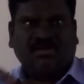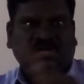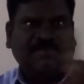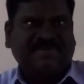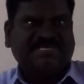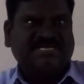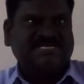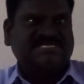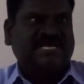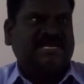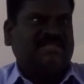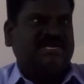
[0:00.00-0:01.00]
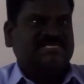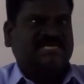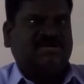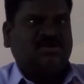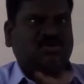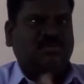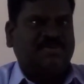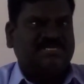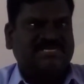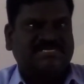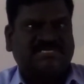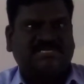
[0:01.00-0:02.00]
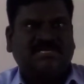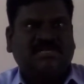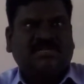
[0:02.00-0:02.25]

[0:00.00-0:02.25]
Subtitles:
A picture is there that is cut into pieces